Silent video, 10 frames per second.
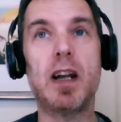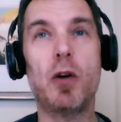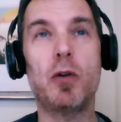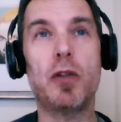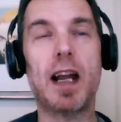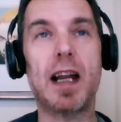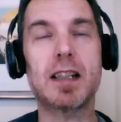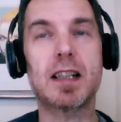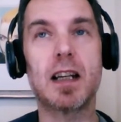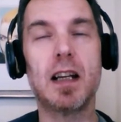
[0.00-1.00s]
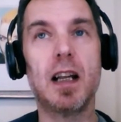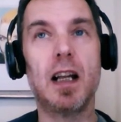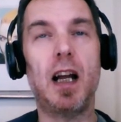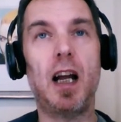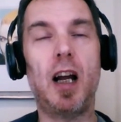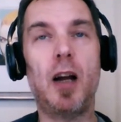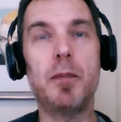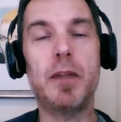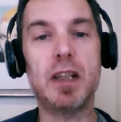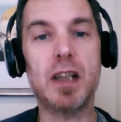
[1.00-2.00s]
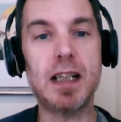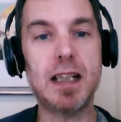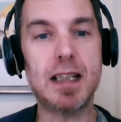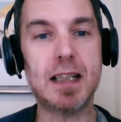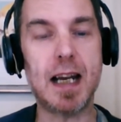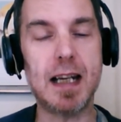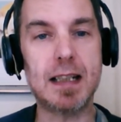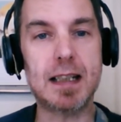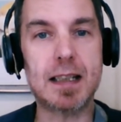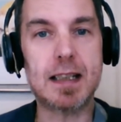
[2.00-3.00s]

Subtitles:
we know that the United States